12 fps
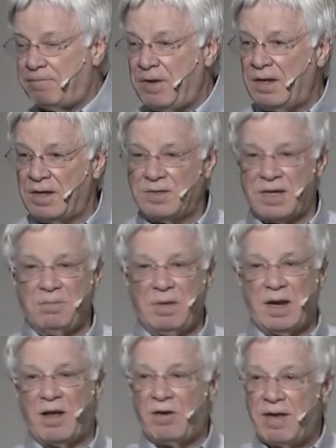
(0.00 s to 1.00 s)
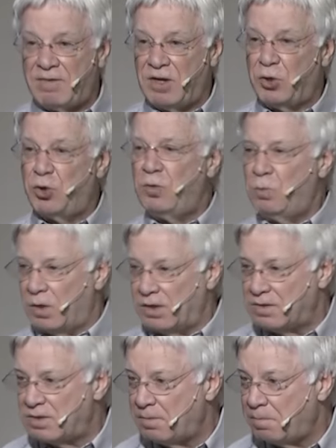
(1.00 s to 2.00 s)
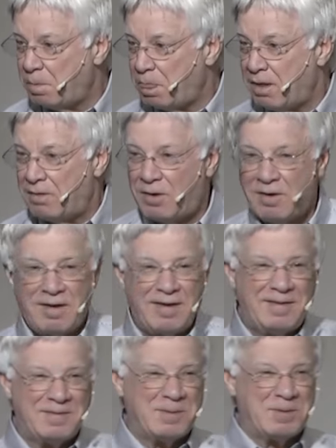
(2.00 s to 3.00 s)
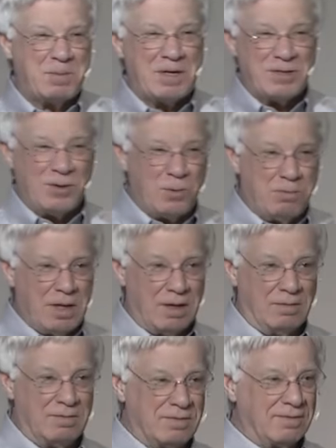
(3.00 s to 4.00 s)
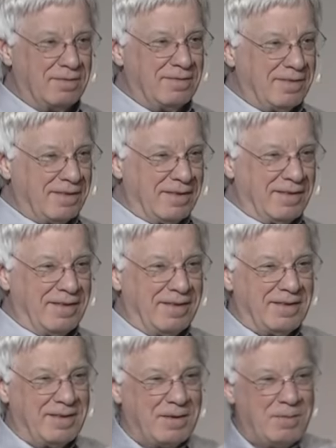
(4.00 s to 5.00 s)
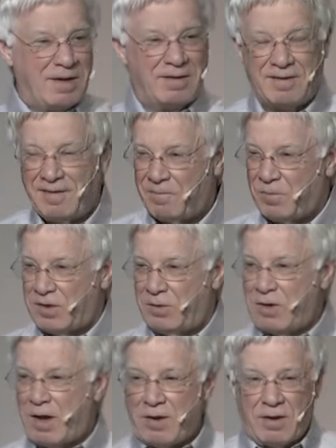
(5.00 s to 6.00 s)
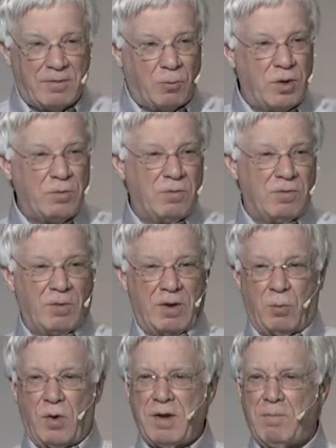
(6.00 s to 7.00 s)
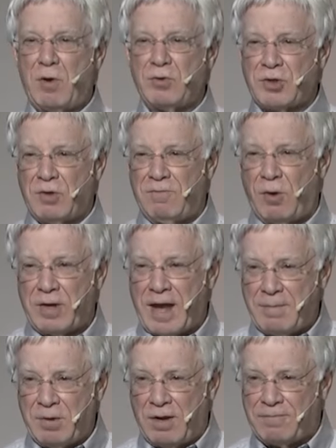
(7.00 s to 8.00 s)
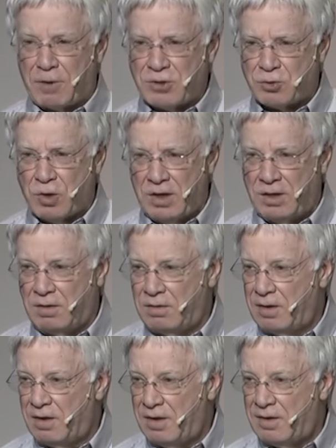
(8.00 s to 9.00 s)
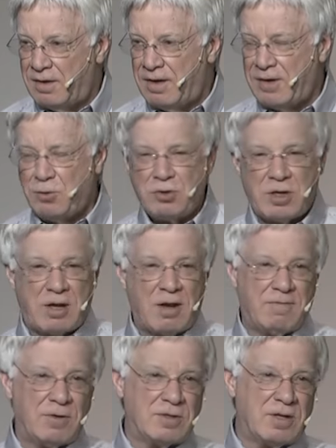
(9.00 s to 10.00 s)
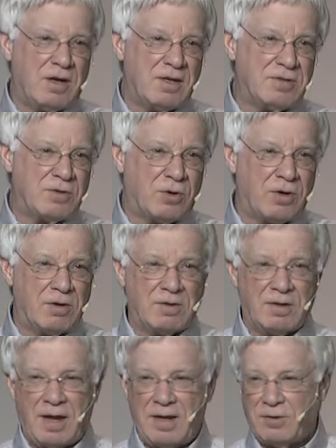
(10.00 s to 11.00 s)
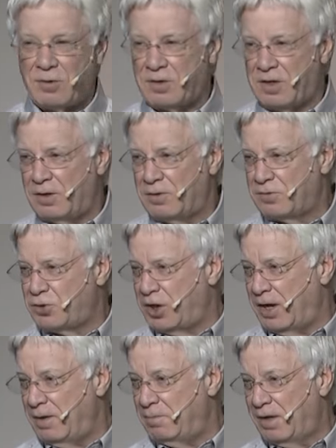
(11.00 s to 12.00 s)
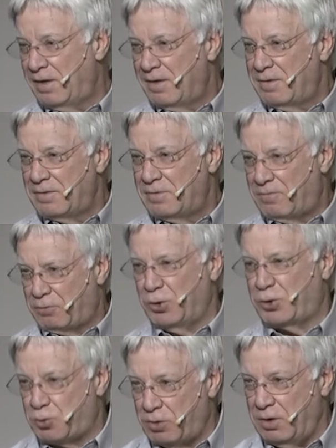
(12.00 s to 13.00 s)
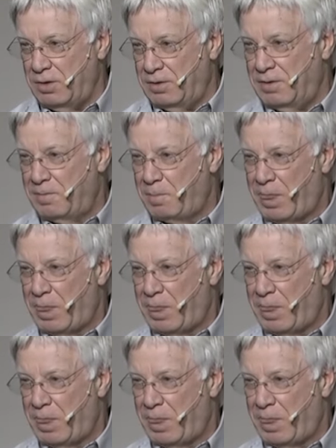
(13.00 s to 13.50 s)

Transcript: feelings, they mean I don't have any good ones. All right? Especially you men. Come on. You got a, one, one emotional vocabulary frustrated and that usually covers lust, hurt, anger, guilt, shame, frustrated,